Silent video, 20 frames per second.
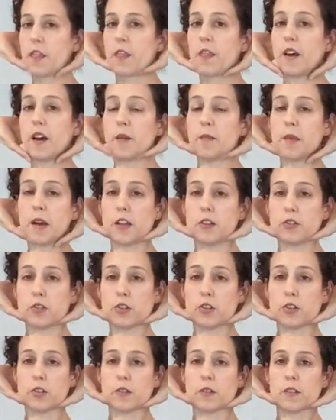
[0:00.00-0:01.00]
thumb
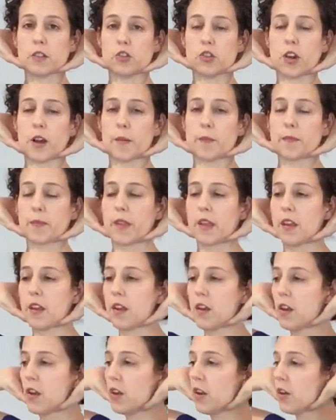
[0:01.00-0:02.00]
under the jaw.
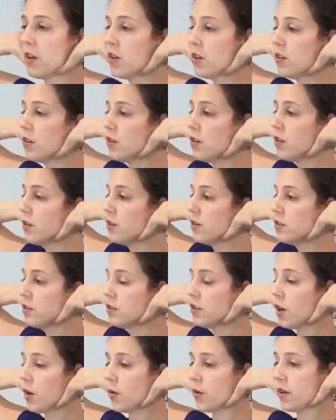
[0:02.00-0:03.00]

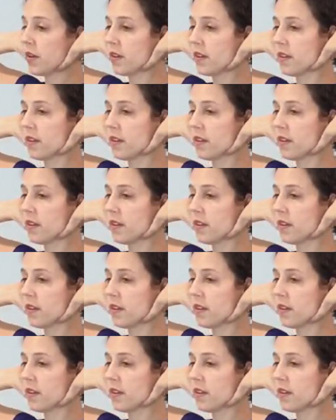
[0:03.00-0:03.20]
So